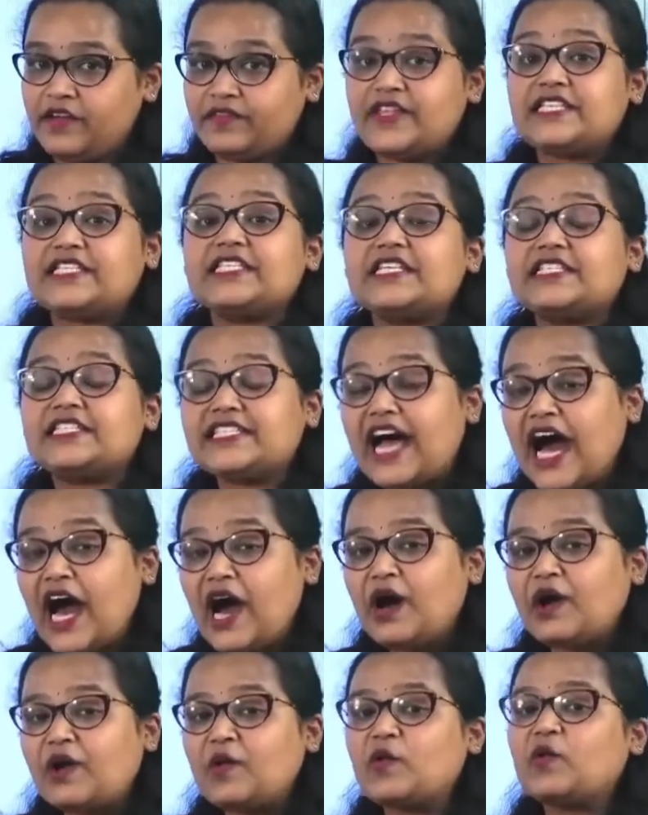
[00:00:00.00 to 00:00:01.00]
This is
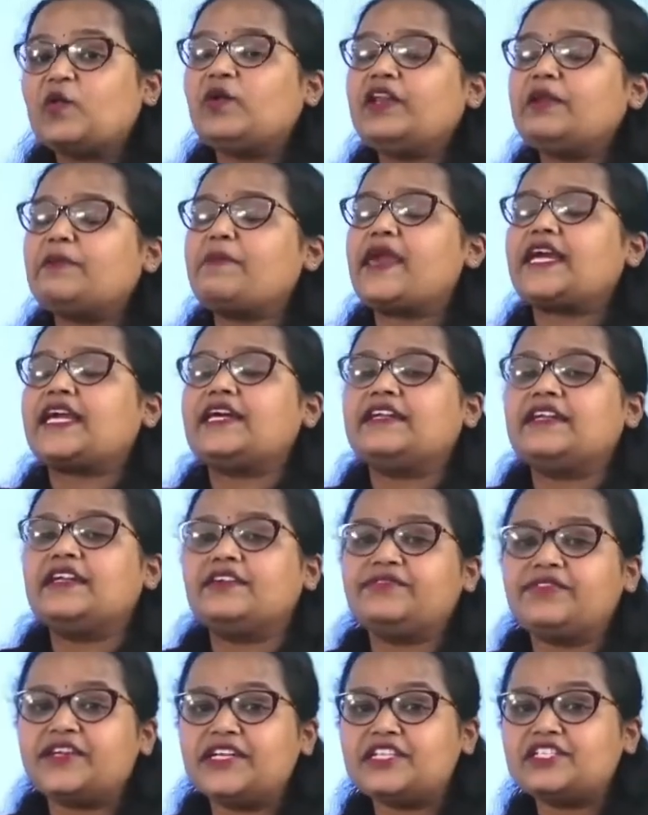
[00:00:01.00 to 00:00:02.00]
how we'll make a
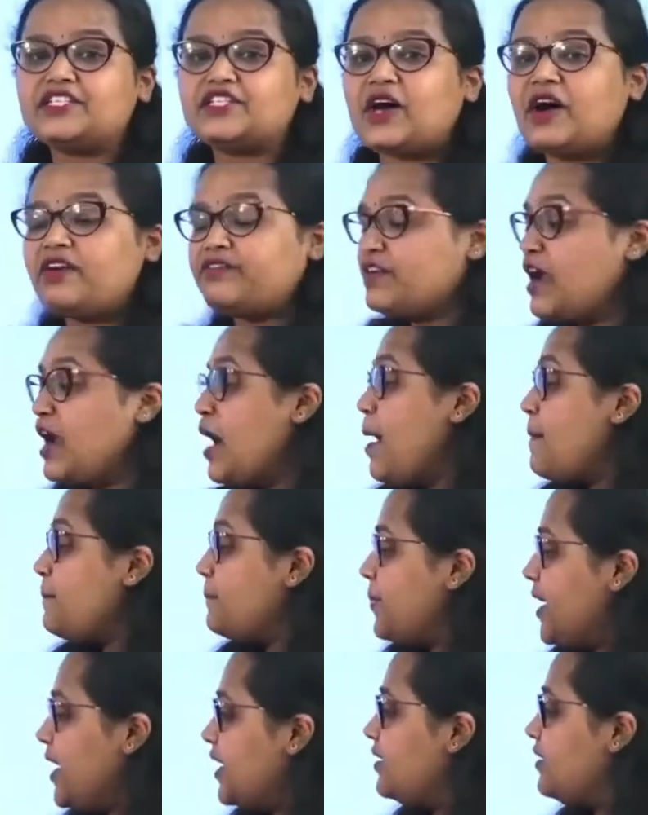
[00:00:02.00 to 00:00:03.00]
difference of
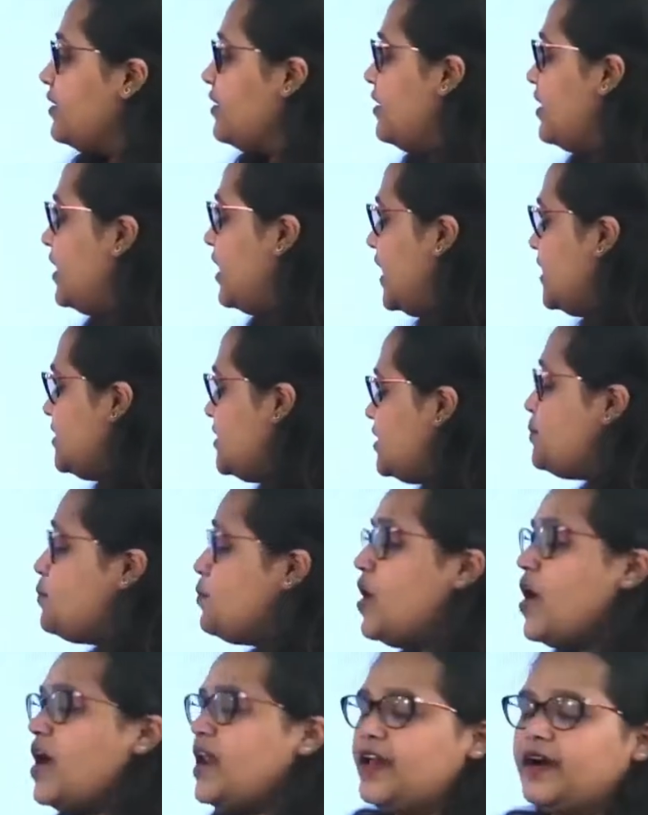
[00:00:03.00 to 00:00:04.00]
bigger and
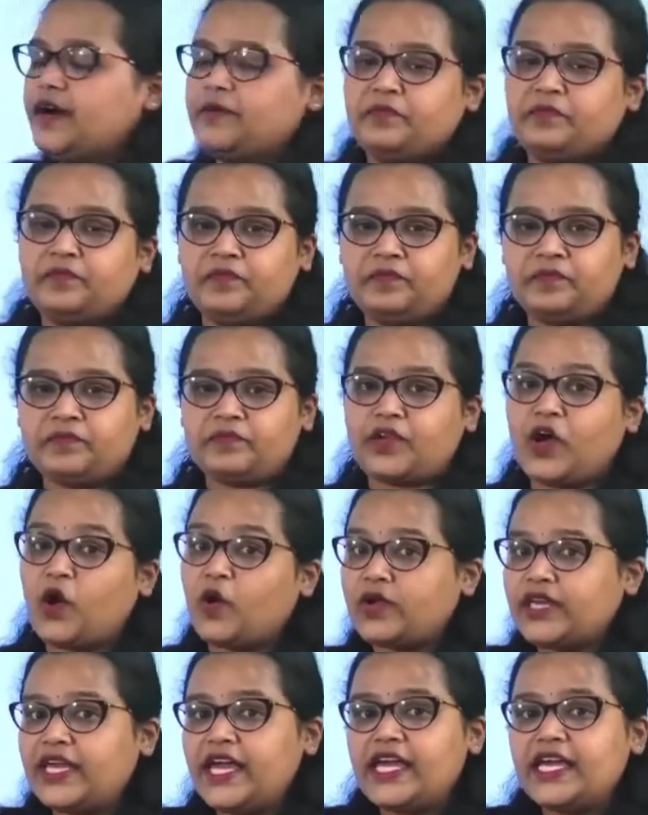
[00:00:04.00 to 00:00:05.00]
smaller.
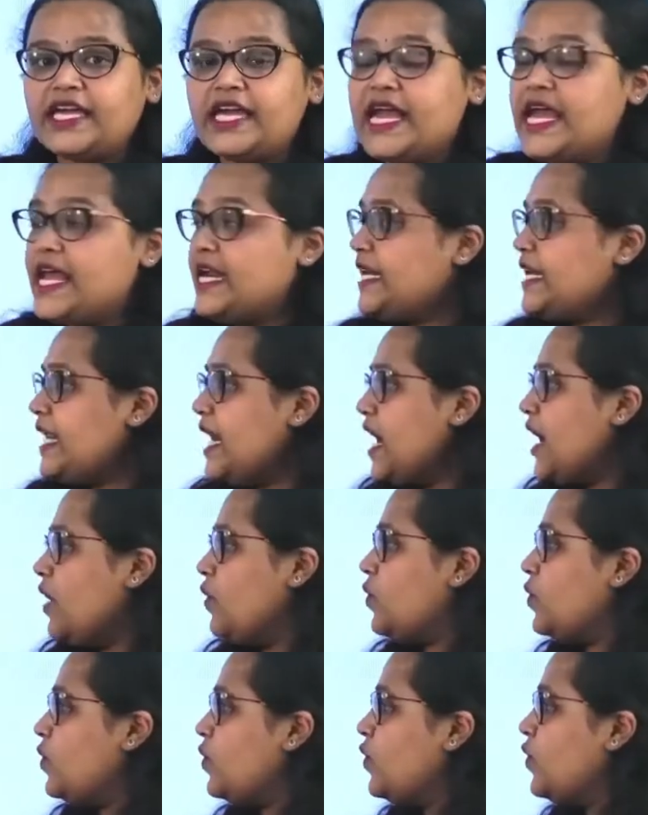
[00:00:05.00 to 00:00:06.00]
Okay.
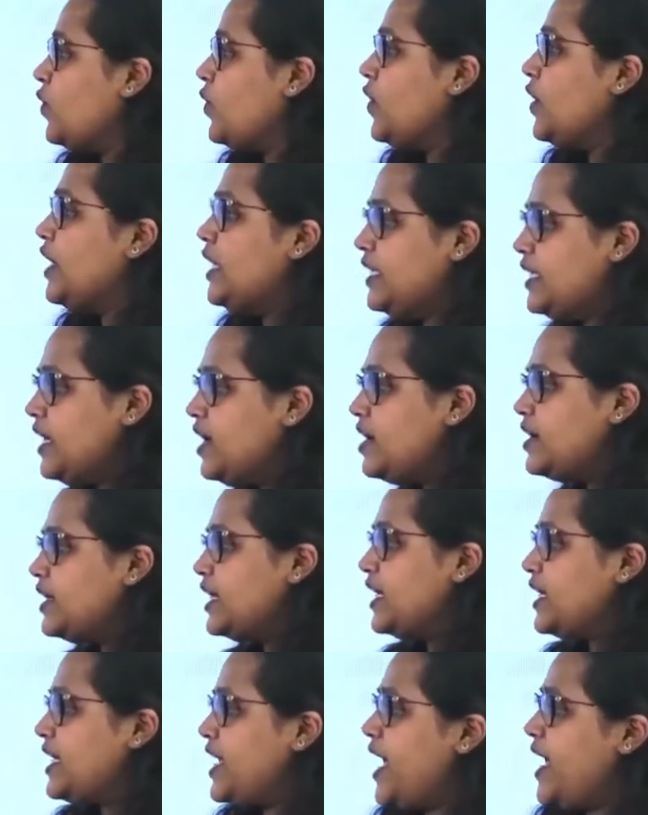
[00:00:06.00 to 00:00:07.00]
Now,
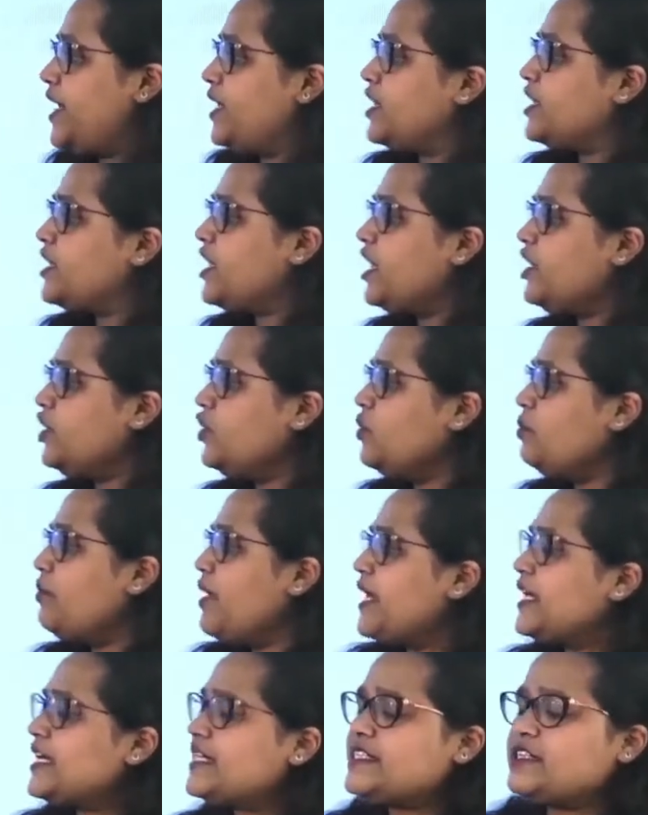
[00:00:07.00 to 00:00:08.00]
here again, can you
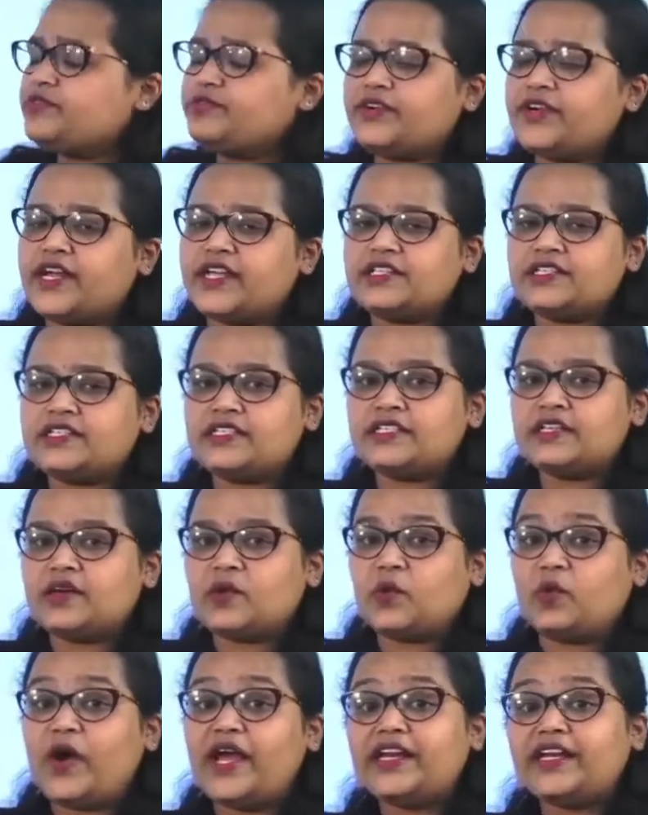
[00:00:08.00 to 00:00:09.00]
make a difference?
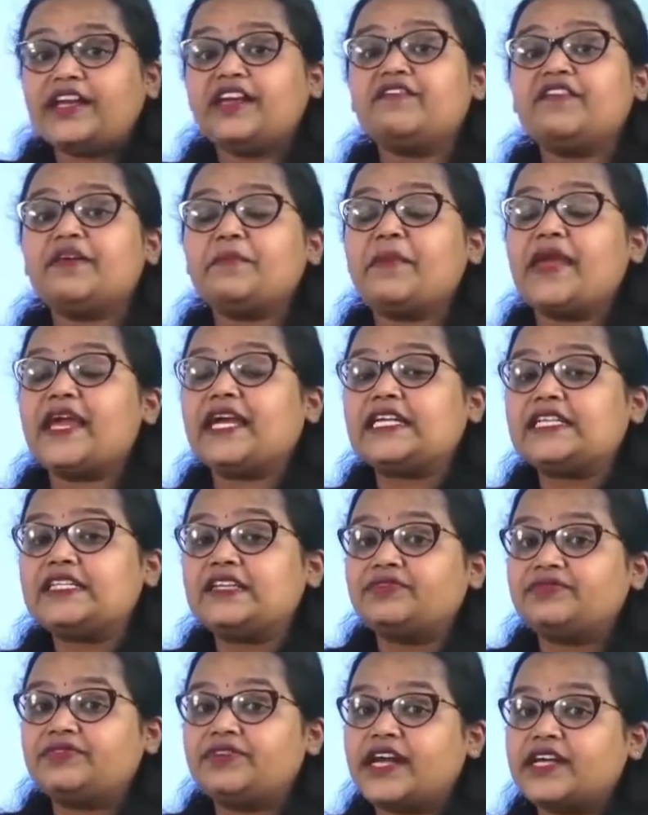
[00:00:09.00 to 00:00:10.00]
Where can we make a
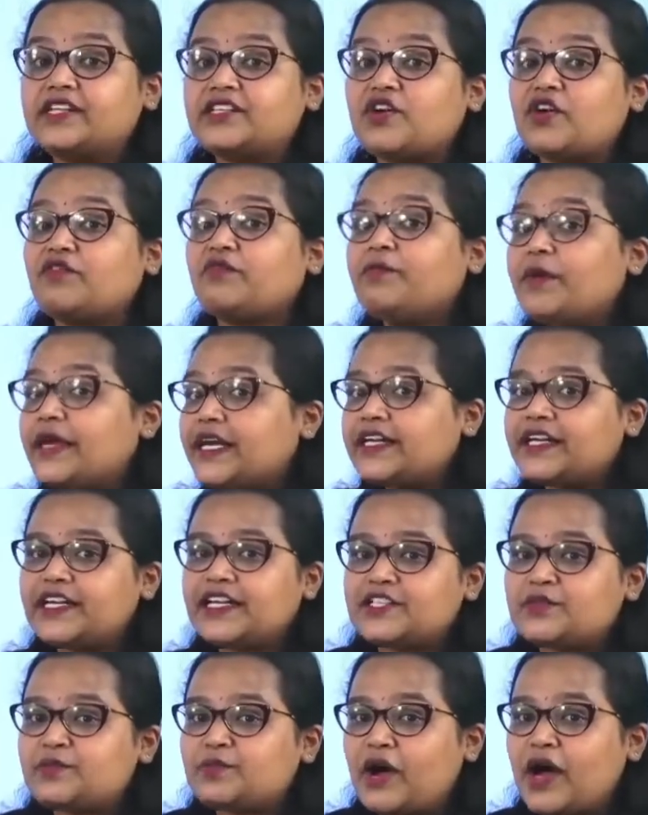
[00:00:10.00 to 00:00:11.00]
difference of bigger
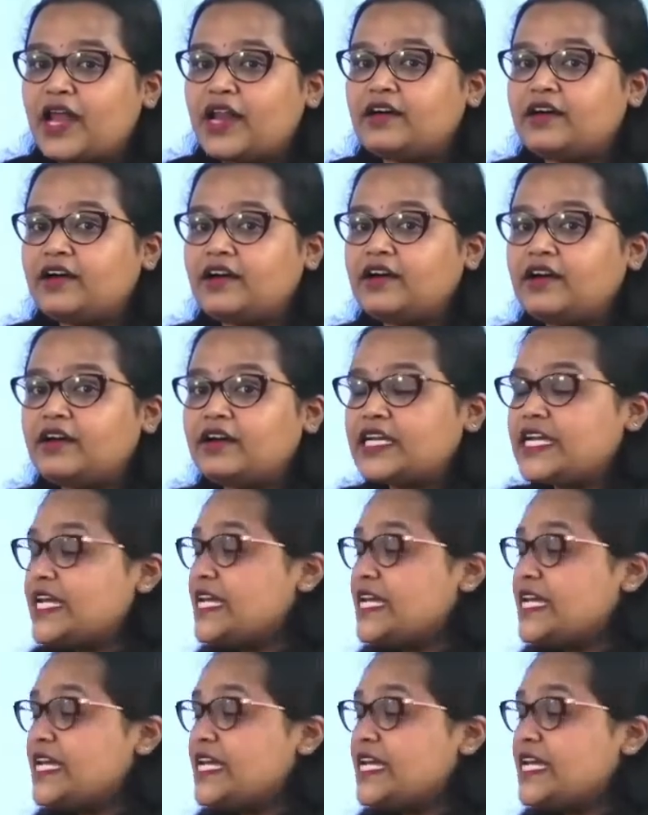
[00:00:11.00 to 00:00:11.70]
and smaller?